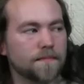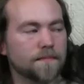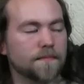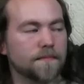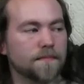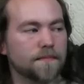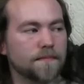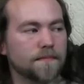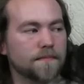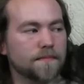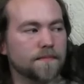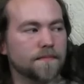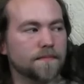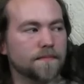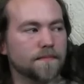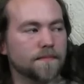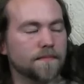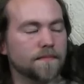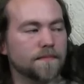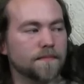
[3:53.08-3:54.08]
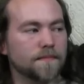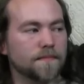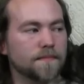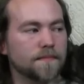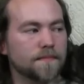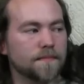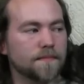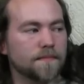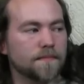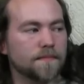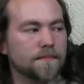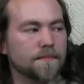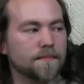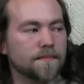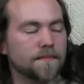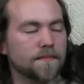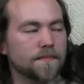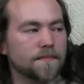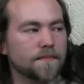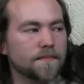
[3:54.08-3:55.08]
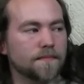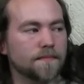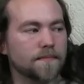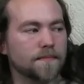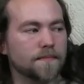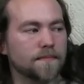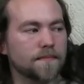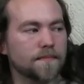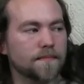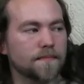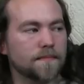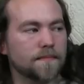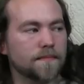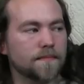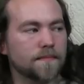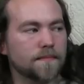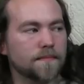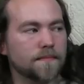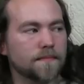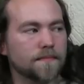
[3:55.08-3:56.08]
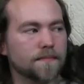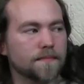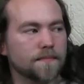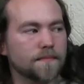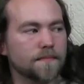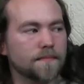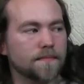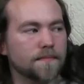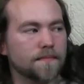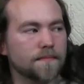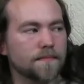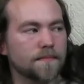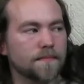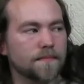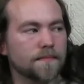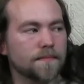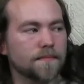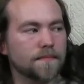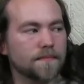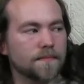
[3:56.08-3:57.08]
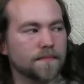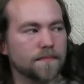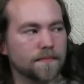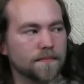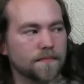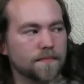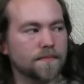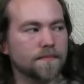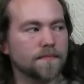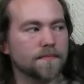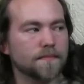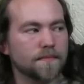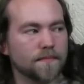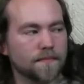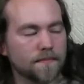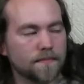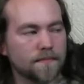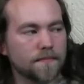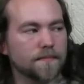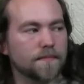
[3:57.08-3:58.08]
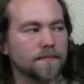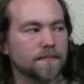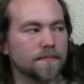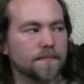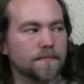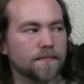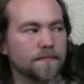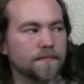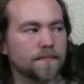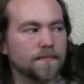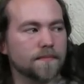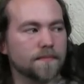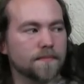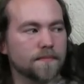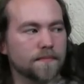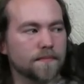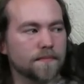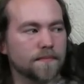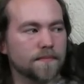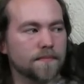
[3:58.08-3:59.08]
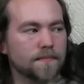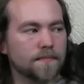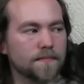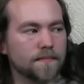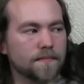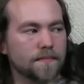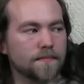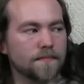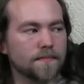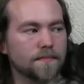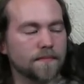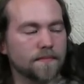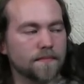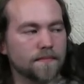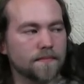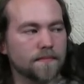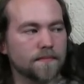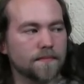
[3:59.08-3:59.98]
This person isn't speaking.